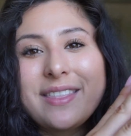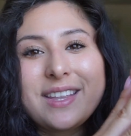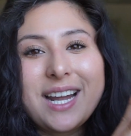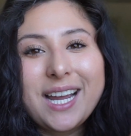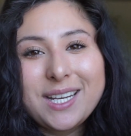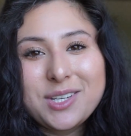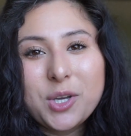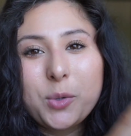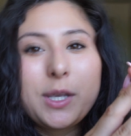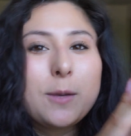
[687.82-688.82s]
that I
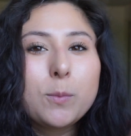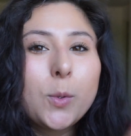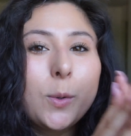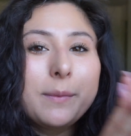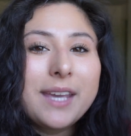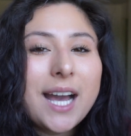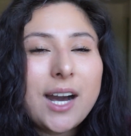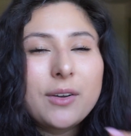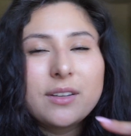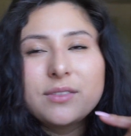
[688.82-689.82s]
know can pull me
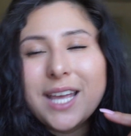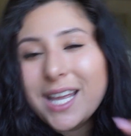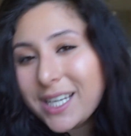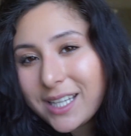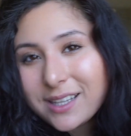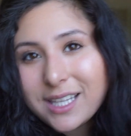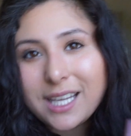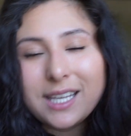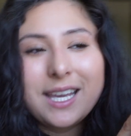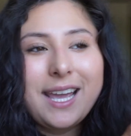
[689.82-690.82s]
out of
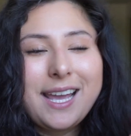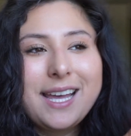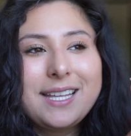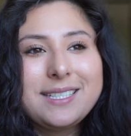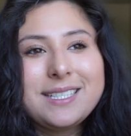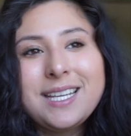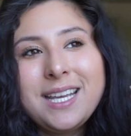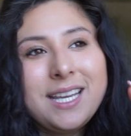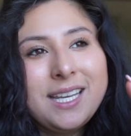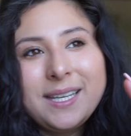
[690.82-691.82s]
anything, and
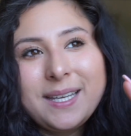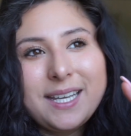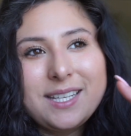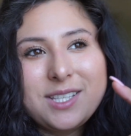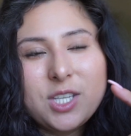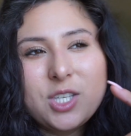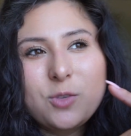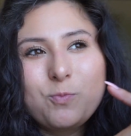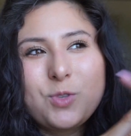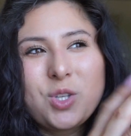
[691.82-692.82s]
it's
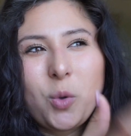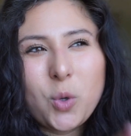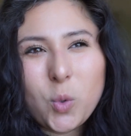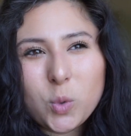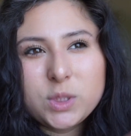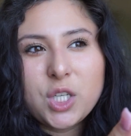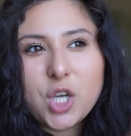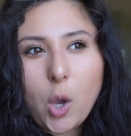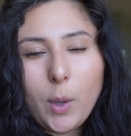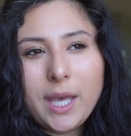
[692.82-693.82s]
just so cool to
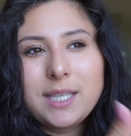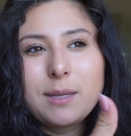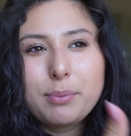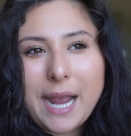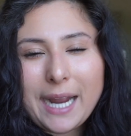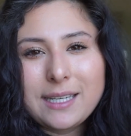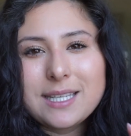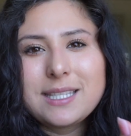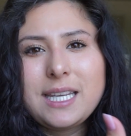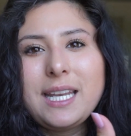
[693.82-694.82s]
know it, to
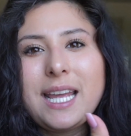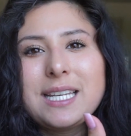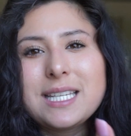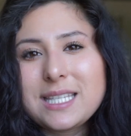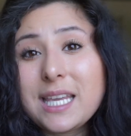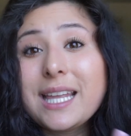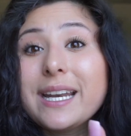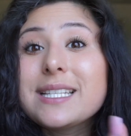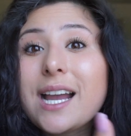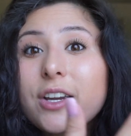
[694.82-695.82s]
practice it, and to see that
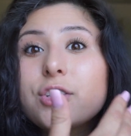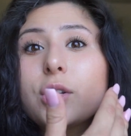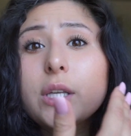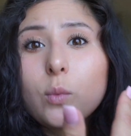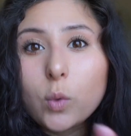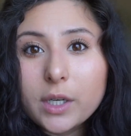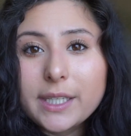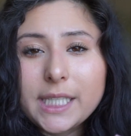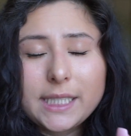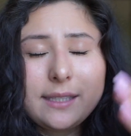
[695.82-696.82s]
it's actually
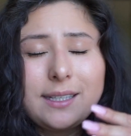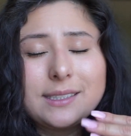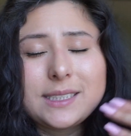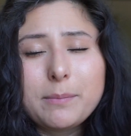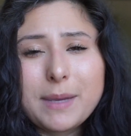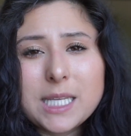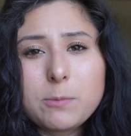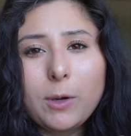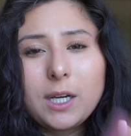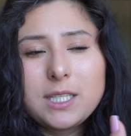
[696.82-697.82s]
working. Like, that's the
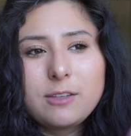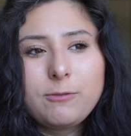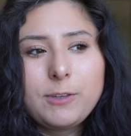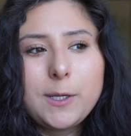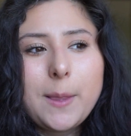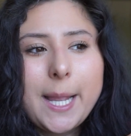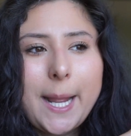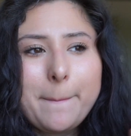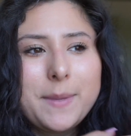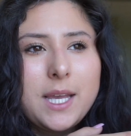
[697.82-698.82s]
best part, to feel like
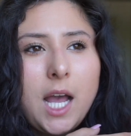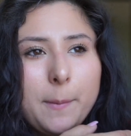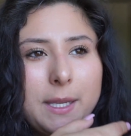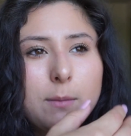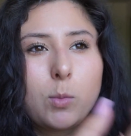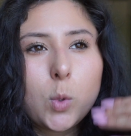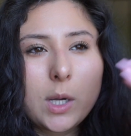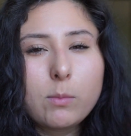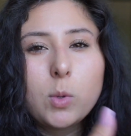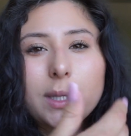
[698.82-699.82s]
I'm becoming more
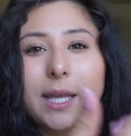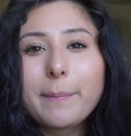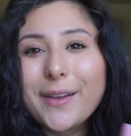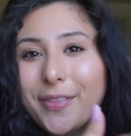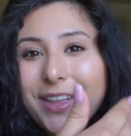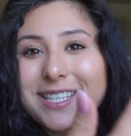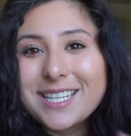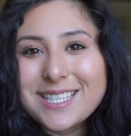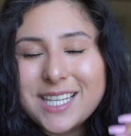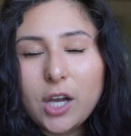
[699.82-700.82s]
and more like my
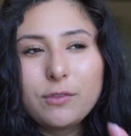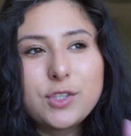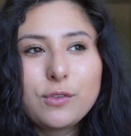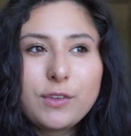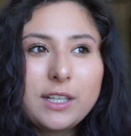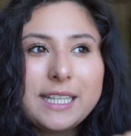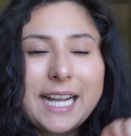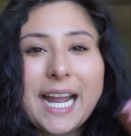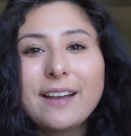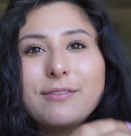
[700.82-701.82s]
authentic self, to feel like
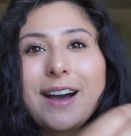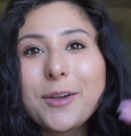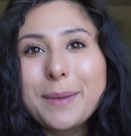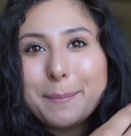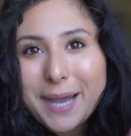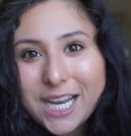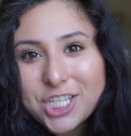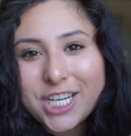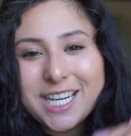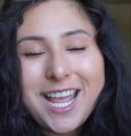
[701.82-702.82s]
I have found my
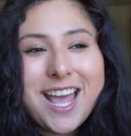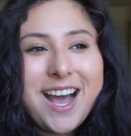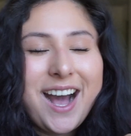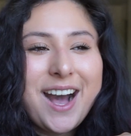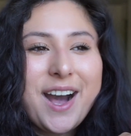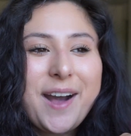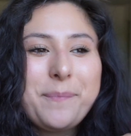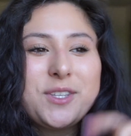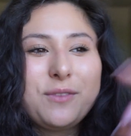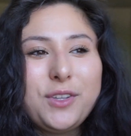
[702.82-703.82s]
passion,
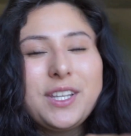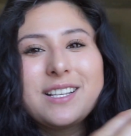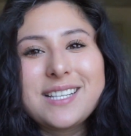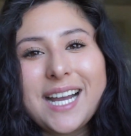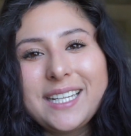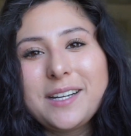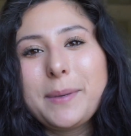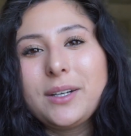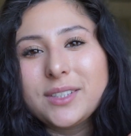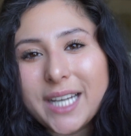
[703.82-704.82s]
to feel excited
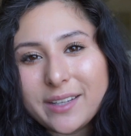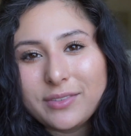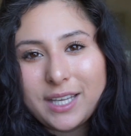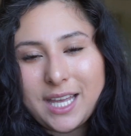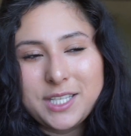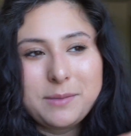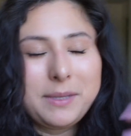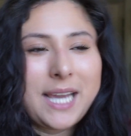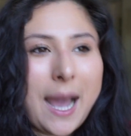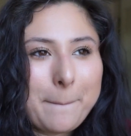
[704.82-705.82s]
about life again, to
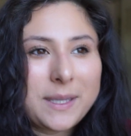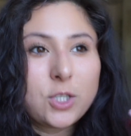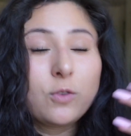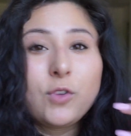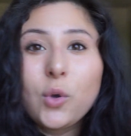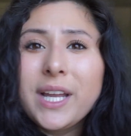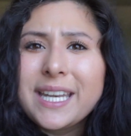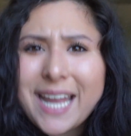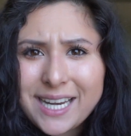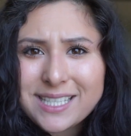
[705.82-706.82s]
be happy, to feel
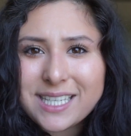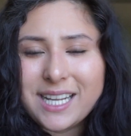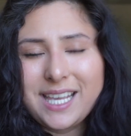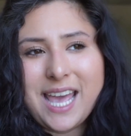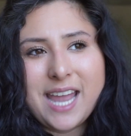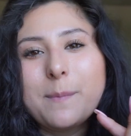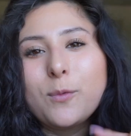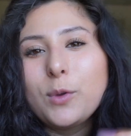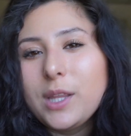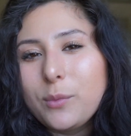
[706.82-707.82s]
connected again. I'm
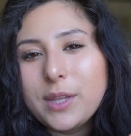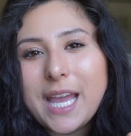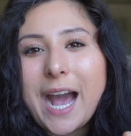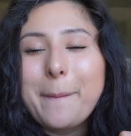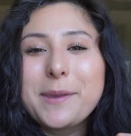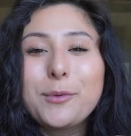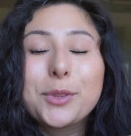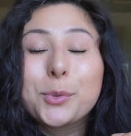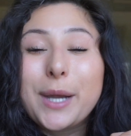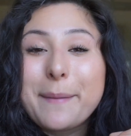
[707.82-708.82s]
really, really happy
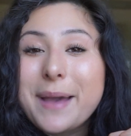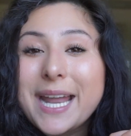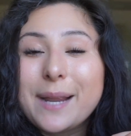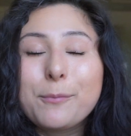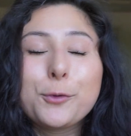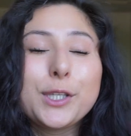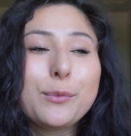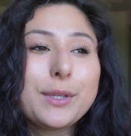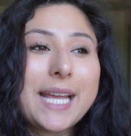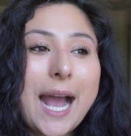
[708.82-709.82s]
with where I'm at. I'm really,
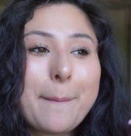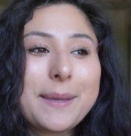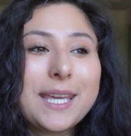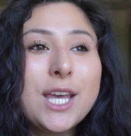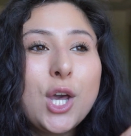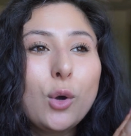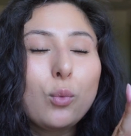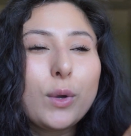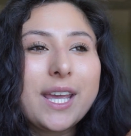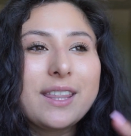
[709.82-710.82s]
really happy
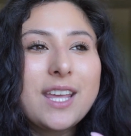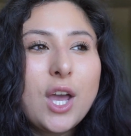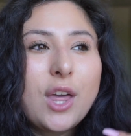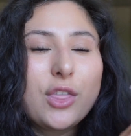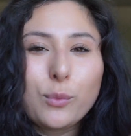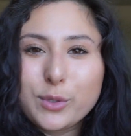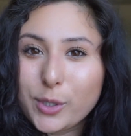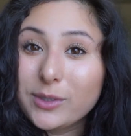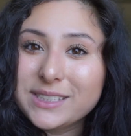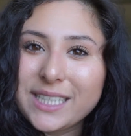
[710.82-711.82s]
with the
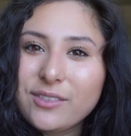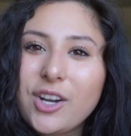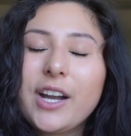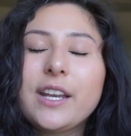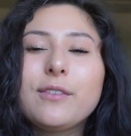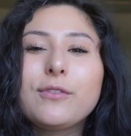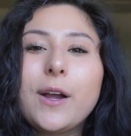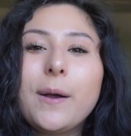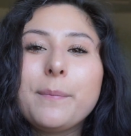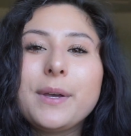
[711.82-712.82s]
results that I've gotten
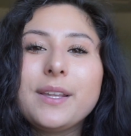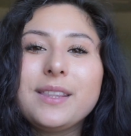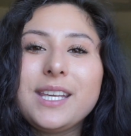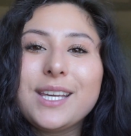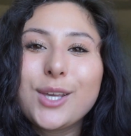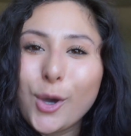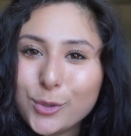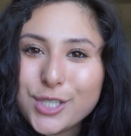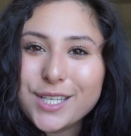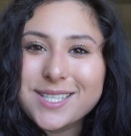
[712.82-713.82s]
from the
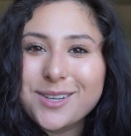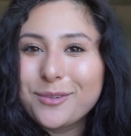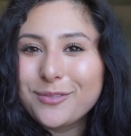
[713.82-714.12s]
coaching so